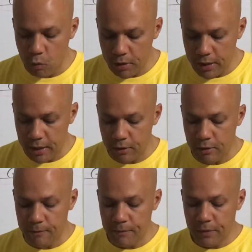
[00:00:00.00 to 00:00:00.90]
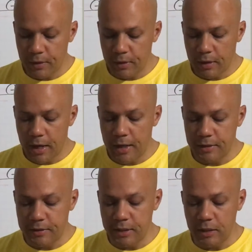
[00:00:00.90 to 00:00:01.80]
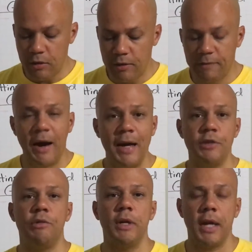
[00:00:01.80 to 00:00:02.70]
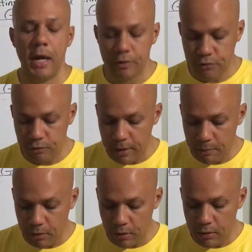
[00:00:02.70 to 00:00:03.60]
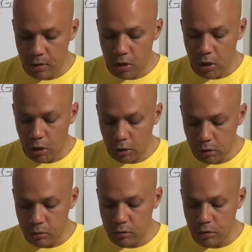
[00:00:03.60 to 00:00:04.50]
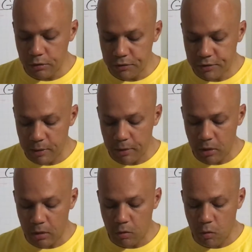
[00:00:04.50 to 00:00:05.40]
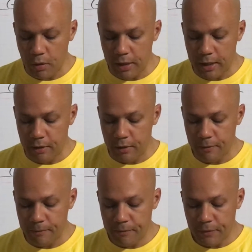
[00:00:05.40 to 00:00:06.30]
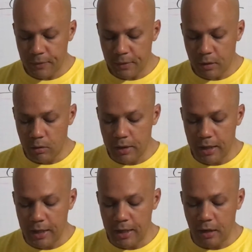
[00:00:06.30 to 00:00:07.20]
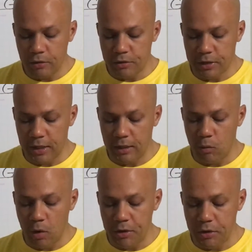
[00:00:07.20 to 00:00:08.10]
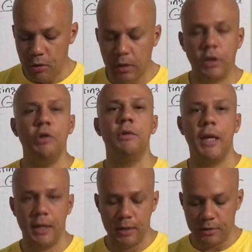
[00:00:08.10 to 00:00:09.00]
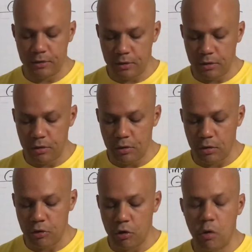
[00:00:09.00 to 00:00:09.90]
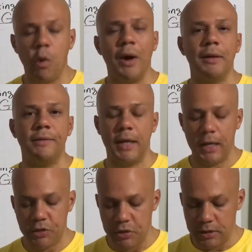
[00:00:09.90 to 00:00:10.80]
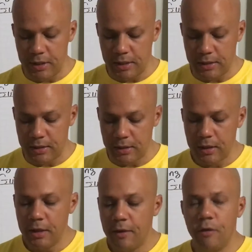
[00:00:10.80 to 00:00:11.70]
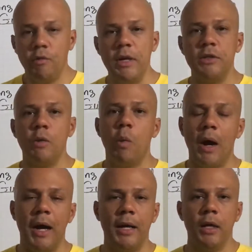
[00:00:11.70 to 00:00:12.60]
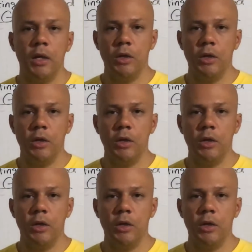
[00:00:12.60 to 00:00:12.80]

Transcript: coordinator, and a senior advisory council member, a local seminar coordinator, okay, and understanding what your Q date is, your qualification date. The reason why